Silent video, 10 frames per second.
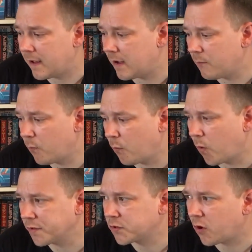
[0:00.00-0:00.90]

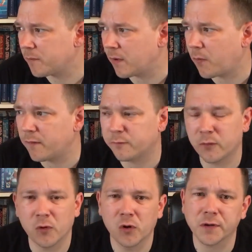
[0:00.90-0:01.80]
One time it went
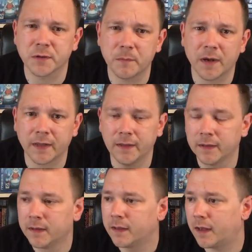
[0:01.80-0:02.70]
for a lot of money,
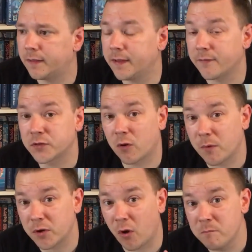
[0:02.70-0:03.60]
and the other
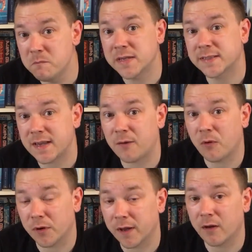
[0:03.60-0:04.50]
time I missed
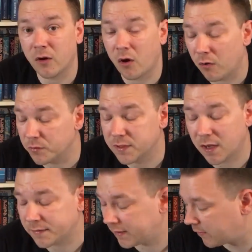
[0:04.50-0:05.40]
out on it. I was
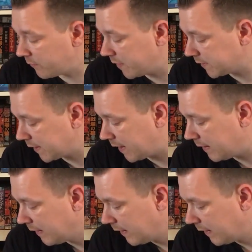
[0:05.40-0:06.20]
gutted I missed it.